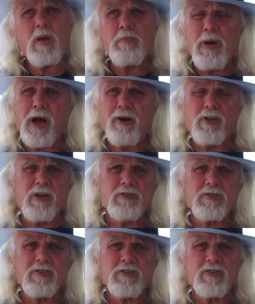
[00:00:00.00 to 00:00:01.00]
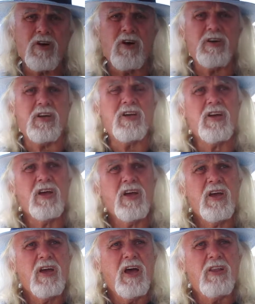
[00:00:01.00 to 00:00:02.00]
parallel society.
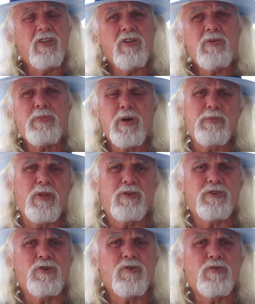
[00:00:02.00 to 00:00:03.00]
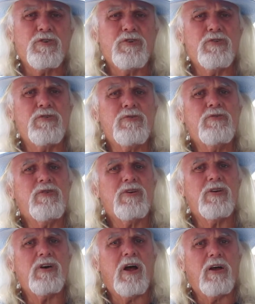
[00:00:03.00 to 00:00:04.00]
A lot of the people I talk to
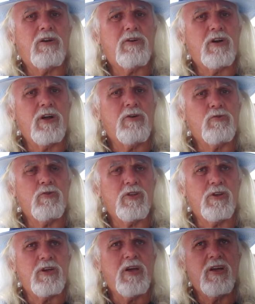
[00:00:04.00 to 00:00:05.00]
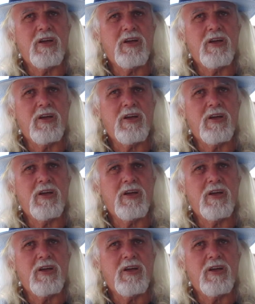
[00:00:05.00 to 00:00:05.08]
are elderly,